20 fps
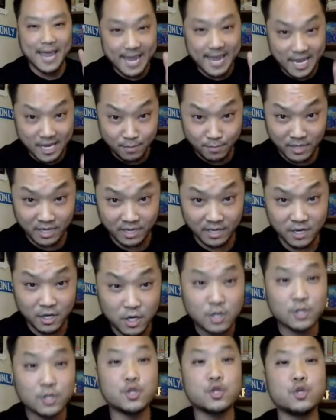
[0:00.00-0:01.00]
aiming
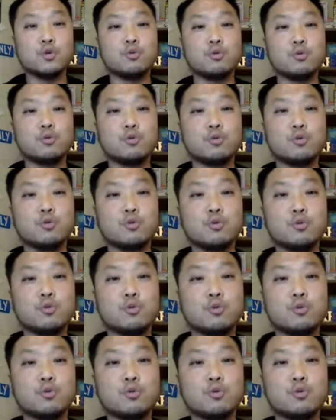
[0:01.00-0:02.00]
to
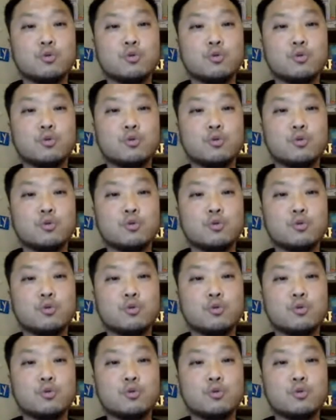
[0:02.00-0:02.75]
sail over